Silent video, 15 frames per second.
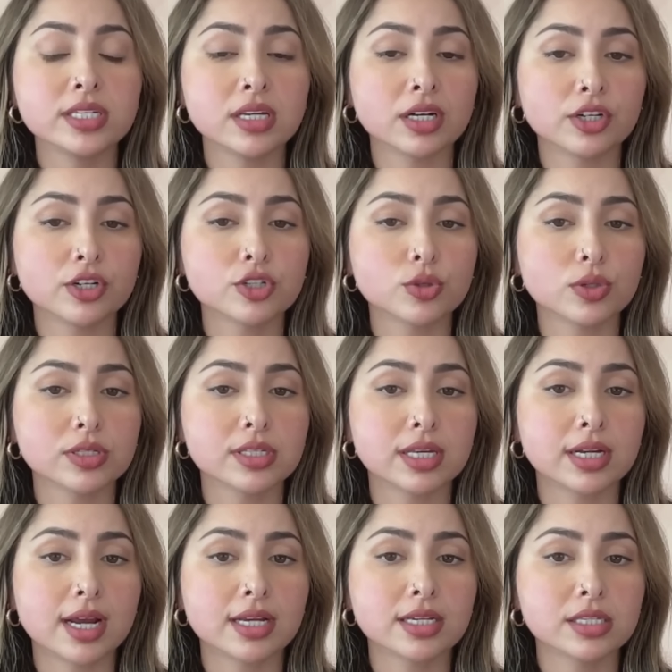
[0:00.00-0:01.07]
younger souls than
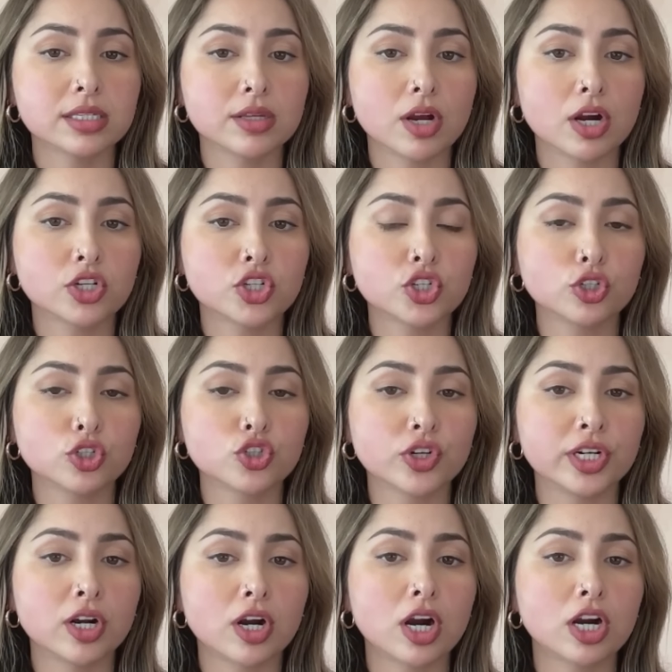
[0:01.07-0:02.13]
us. Our
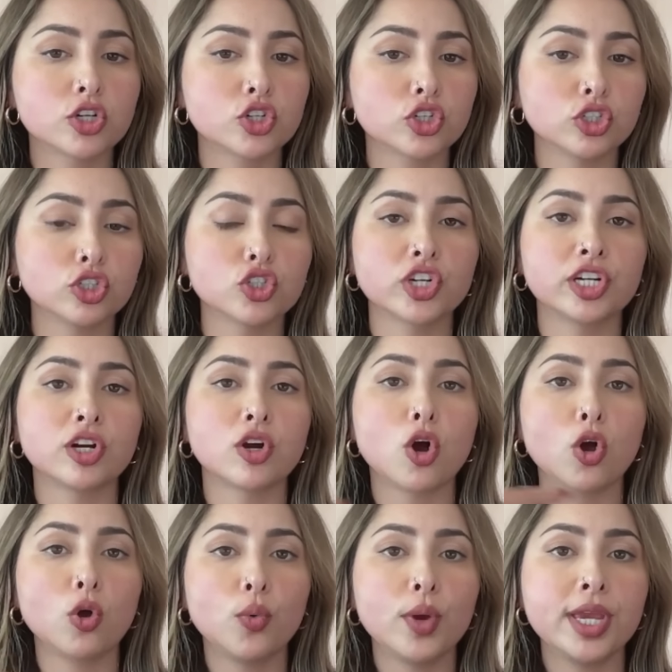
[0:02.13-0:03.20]
children, Ooh, our children okay.
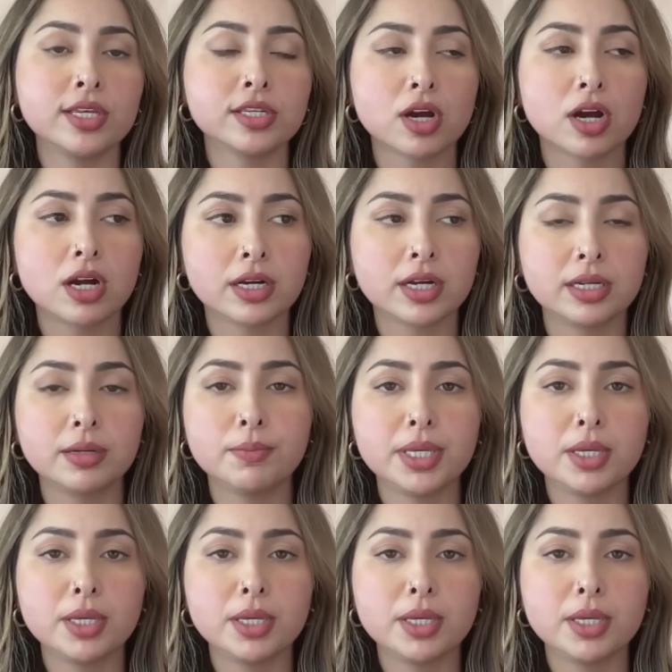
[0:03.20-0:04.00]
always are going to be